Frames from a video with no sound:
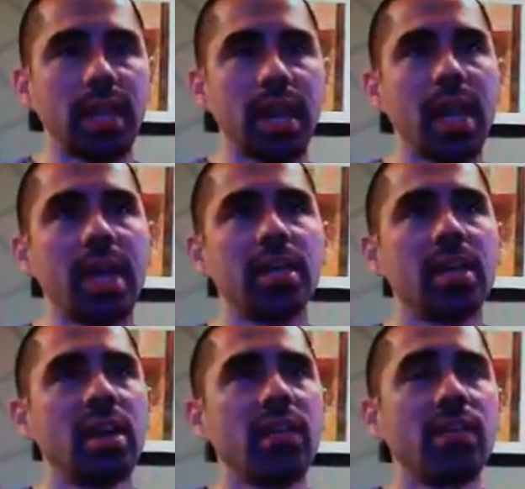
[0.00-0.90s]
that I had
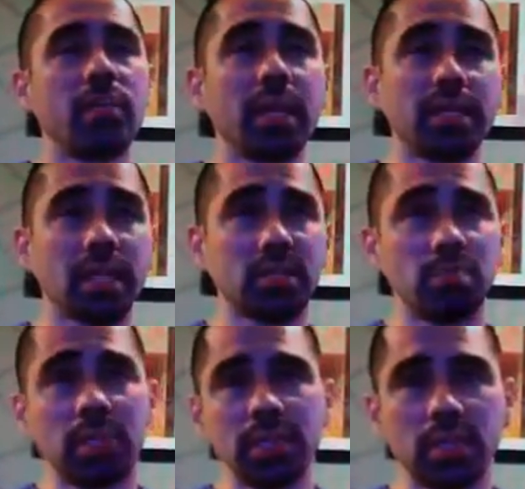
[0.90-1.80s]
from like 6
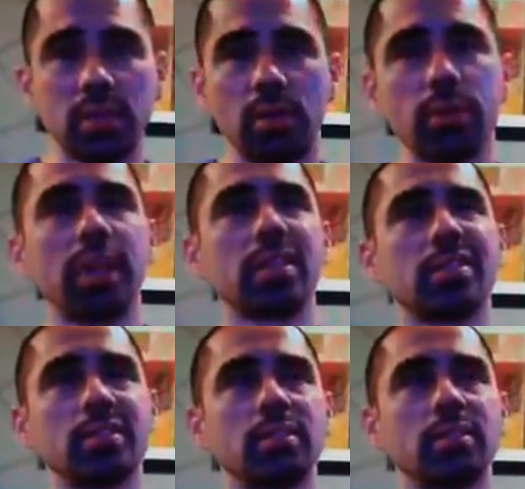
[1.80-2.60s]
months ago that